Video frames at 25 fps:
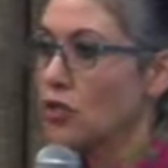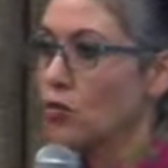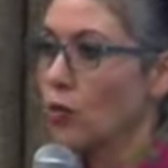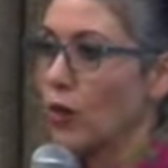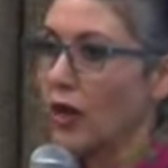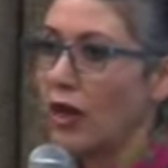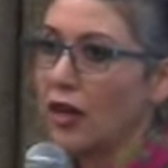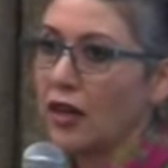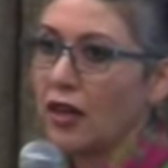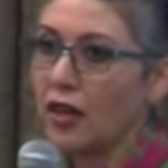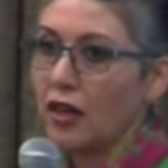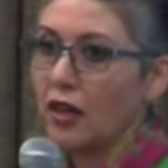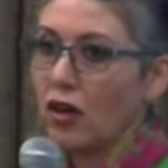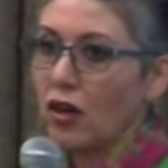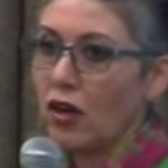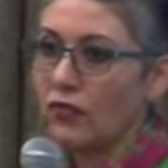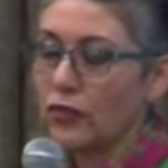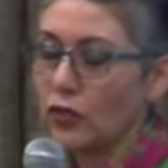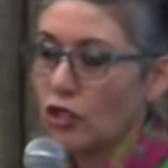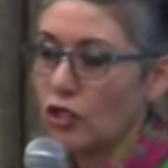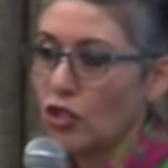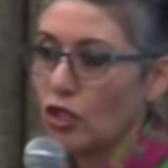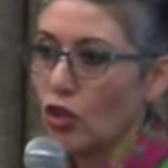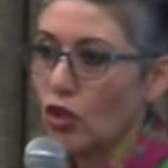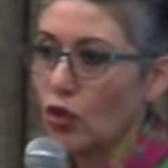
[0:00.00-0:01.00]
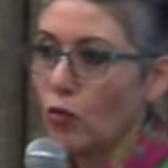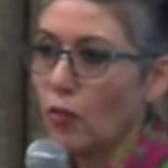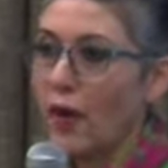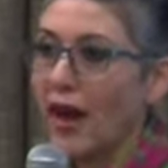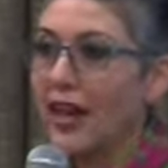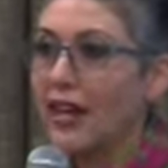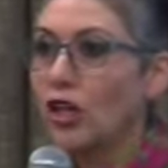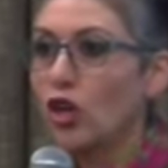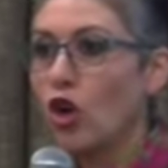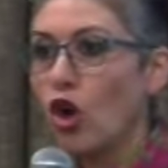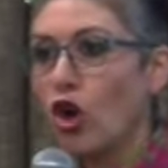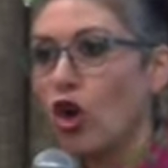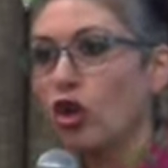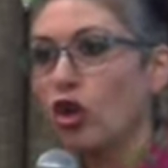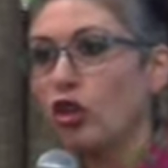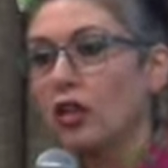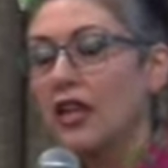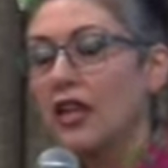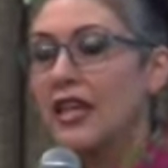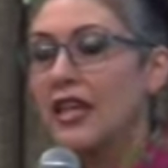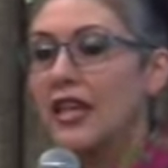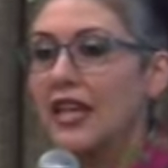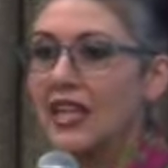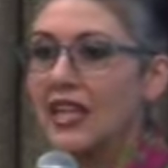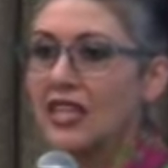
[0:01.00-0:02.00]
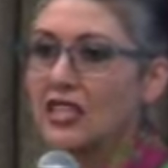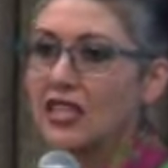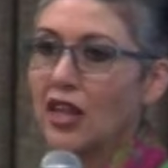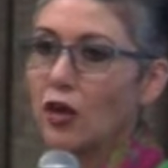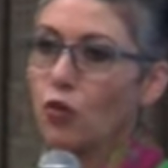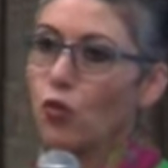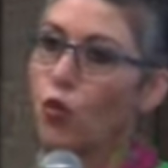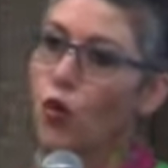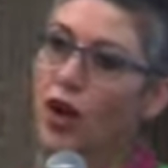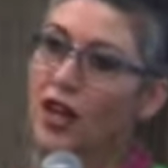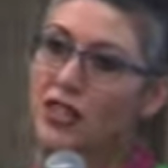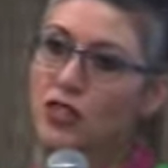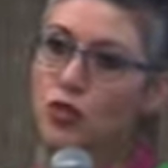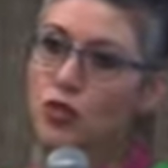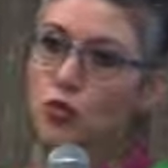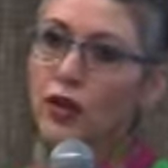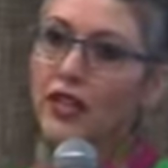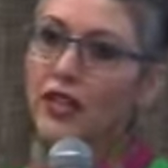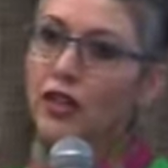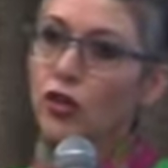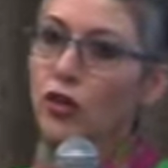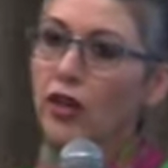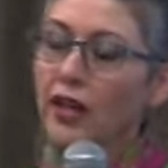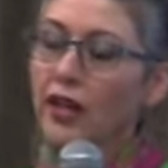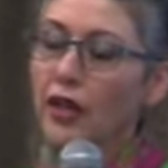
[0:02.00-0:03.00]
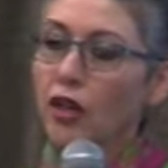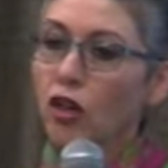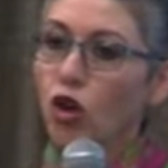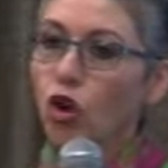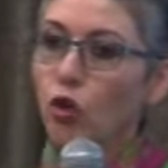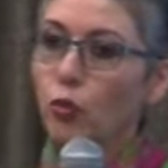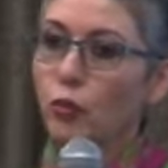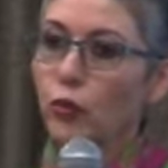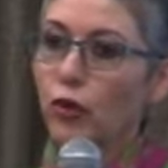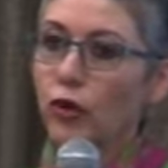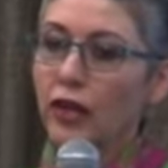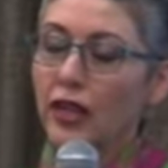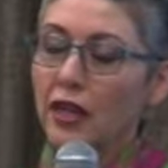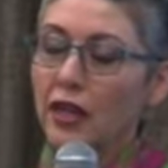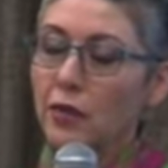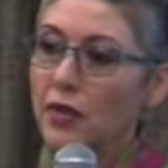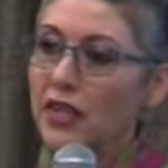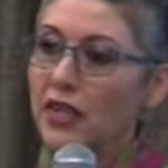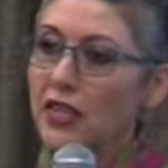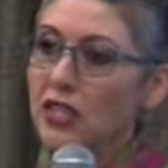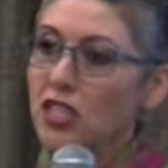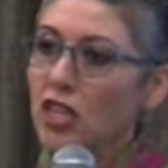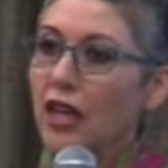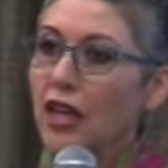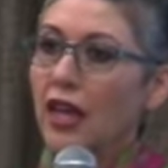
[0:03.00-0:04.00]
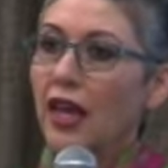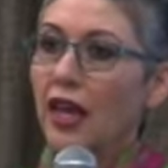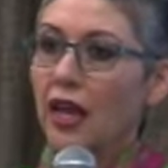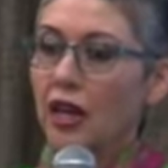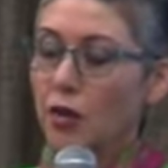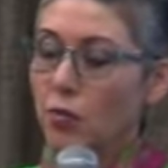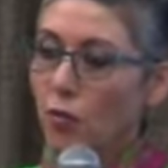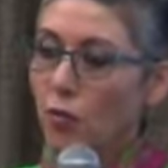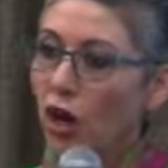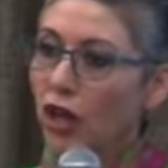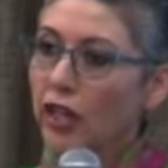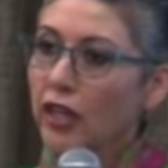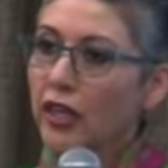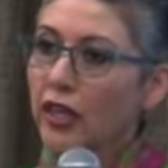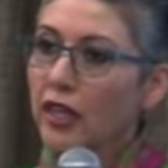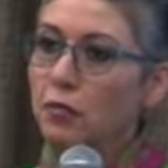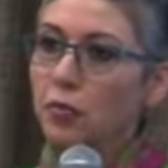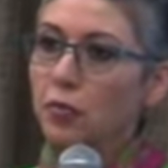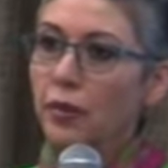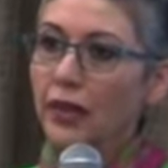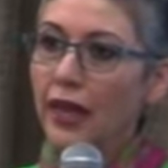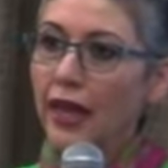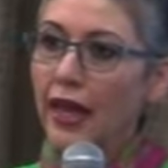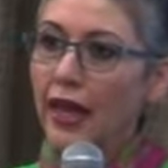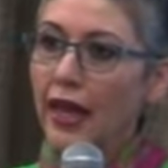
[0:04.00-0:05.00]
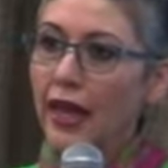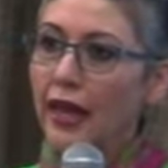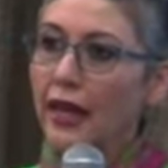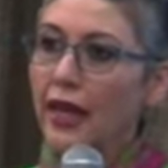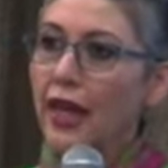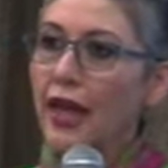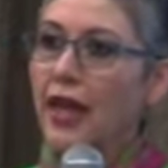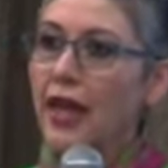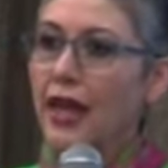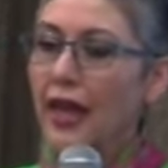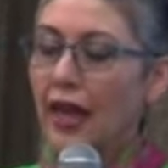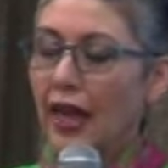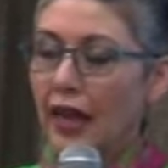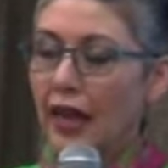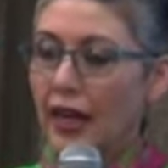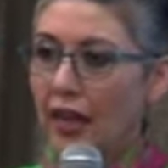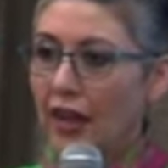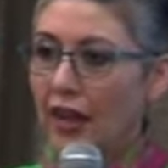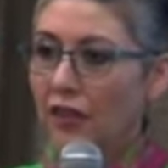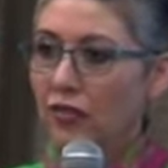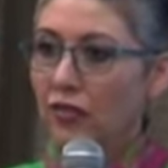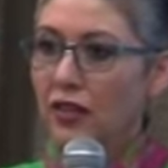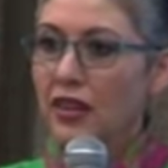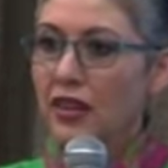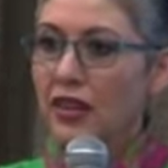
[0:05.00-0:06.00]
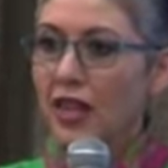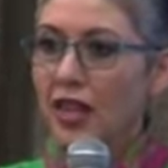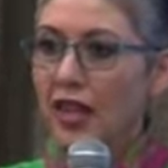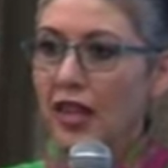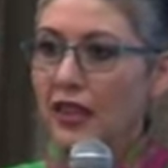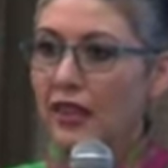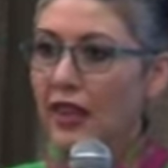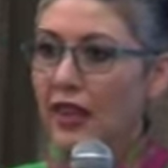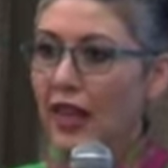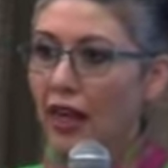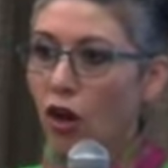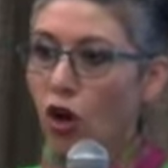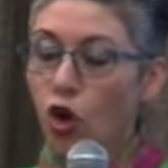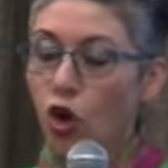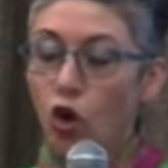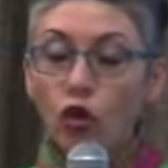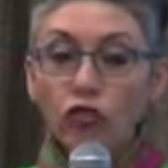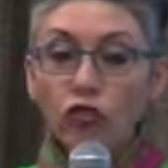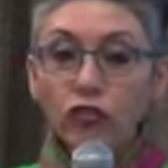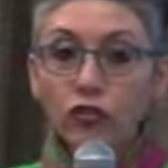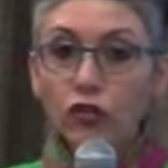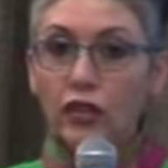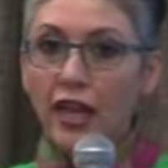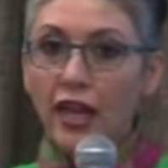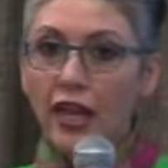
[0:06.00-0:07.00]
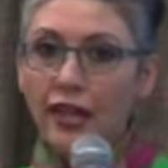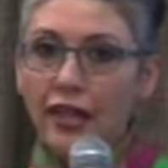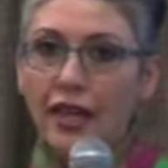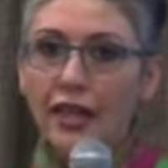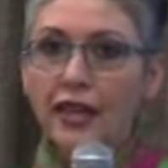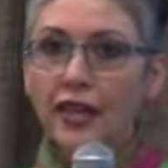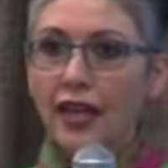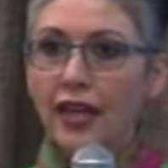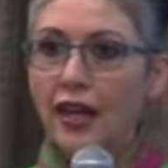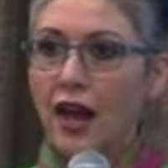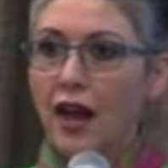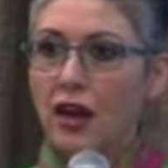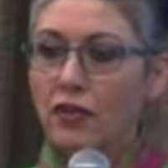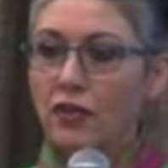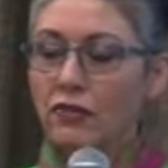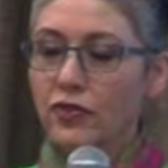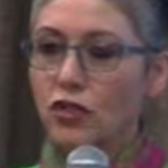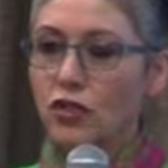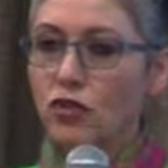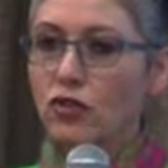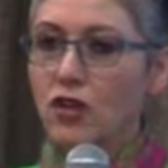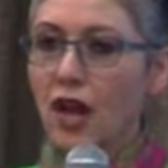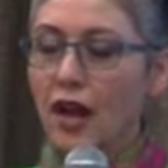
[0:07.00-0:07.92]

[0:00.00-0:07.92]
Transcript: is what I can offer to you. My goal is that once we create a corporate image and a marketing plan and everything that hopefully I can get out of you